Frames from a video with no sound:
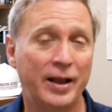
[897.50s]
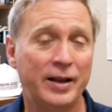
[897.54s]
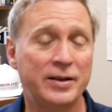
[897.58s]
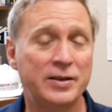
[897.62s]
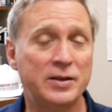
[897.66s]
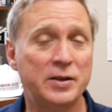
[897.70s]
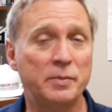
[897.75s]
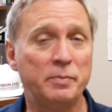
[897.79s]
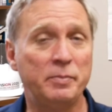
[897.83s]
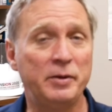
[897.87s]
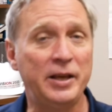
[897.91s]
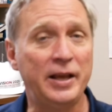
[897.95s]

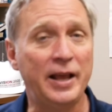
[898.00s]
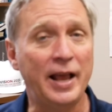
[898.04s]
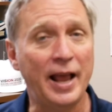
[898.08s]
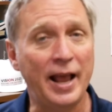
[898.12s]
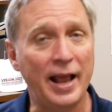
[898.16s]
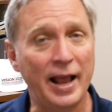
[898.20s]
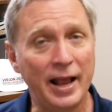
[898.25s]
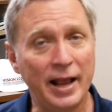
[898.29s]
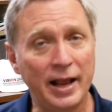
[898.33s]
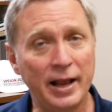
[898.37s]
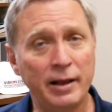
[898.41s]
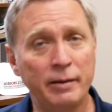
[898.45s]
to be
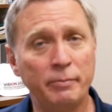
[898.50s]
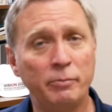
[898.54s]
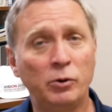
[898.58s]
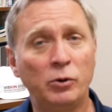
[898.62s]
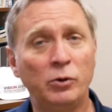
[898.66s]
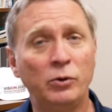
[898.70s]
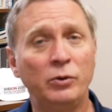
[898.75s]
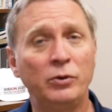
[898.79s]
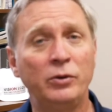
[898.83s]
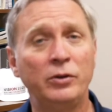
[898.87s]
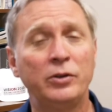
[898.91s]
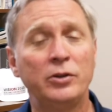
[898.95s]

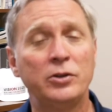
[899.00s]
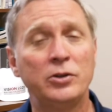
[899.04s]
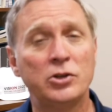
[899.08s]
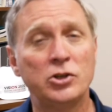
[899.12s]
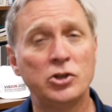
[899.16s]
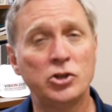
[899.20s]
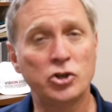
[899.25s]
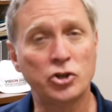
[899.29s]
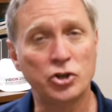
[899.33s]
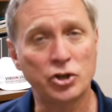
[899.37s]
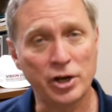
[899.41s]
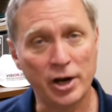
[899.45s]
able
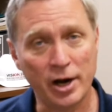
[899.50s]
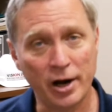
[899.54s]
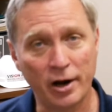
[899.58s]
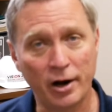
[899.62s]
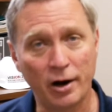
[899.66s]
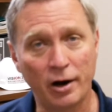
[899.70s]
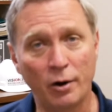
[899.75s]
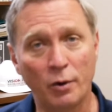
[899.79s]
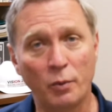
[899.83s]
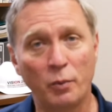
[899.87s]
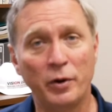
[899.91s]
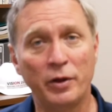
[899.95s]
to
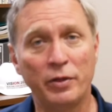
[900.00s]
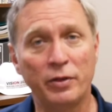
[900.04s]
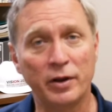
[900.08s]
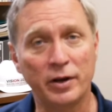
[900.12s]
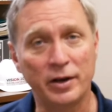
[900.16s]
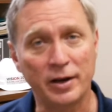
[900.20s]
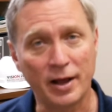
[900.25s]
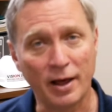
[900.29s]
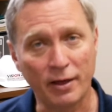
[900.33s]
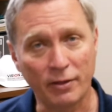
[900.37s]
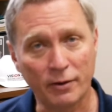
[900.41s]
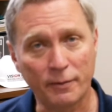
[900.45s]
share with
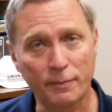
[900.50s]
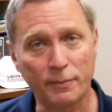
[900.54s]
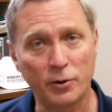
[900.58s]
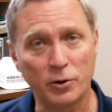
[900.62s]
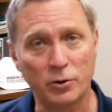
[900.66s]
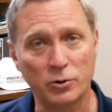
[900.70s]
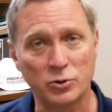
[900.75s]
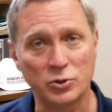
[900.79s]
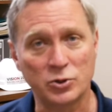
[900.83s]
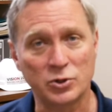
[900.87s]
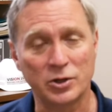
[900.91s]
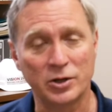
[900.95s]
another
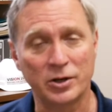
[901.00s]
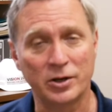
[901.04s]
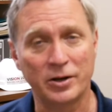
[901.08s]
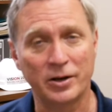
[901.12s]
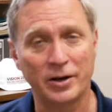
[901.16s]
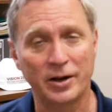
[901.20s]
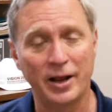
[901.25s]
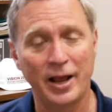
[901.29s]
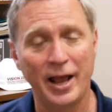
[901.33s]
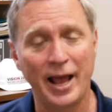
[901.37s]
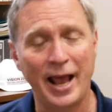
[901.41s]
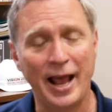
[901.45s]
person
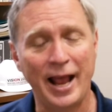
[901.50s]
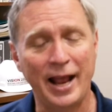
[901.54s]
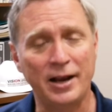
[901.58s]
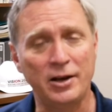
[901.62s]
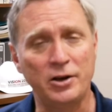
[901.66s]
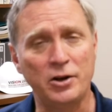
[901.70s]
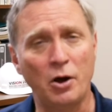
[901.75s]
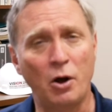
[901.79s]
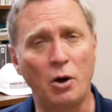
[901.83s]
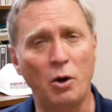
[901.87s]
and to